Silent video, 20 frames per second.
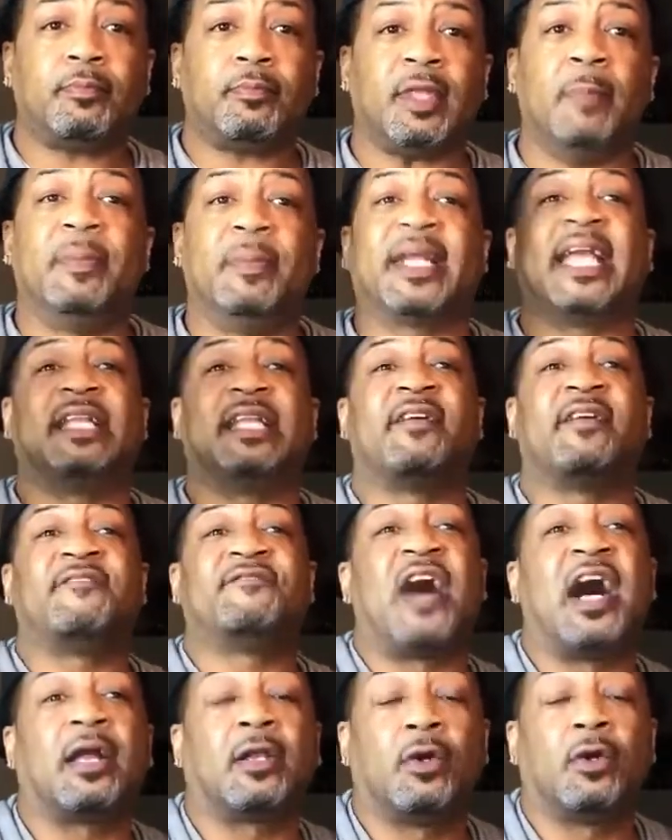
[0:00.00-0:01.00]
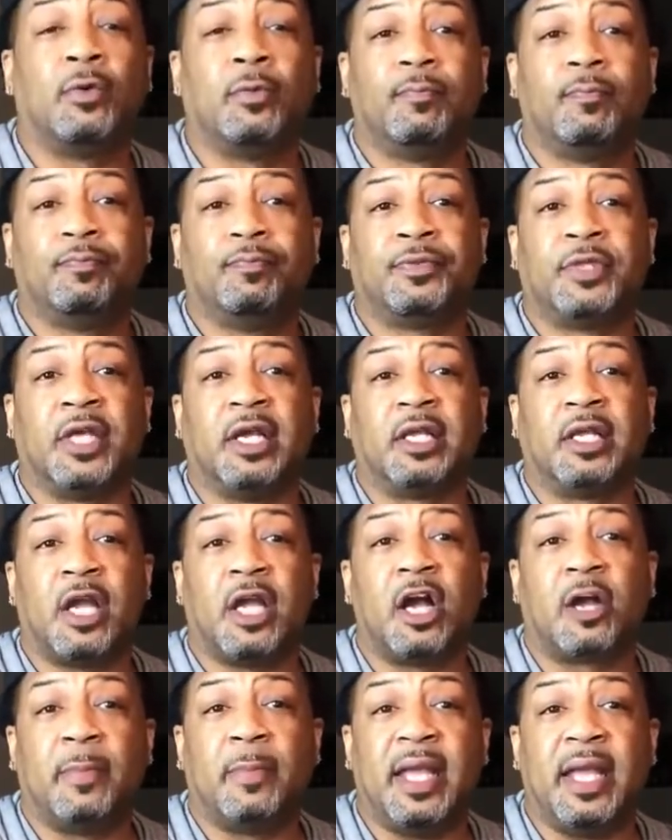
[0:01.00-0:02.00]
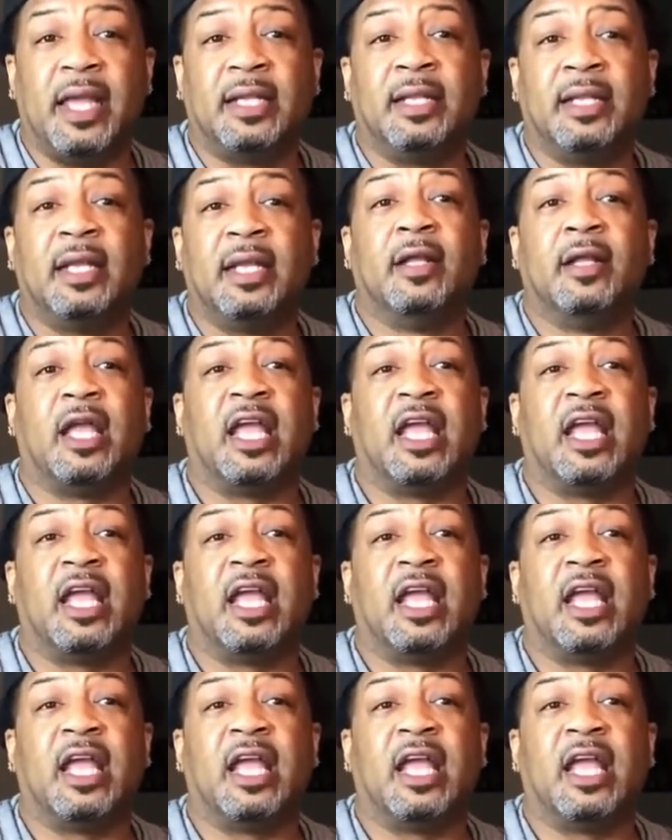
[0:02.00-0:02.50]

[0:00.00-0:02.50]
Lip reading: begin to follow the young men.